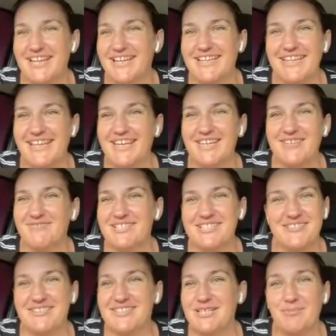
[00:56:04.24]
taking any of it.
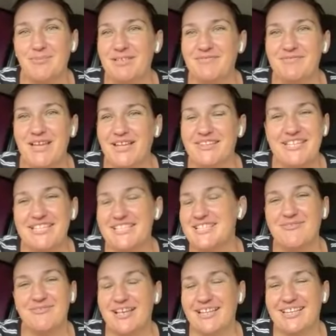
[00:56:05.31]
So double of nothing is
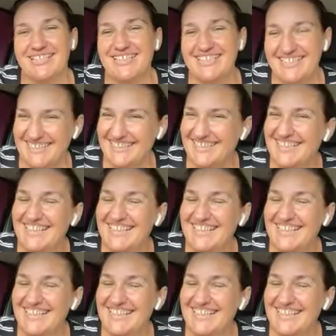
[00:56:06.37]
still nothing."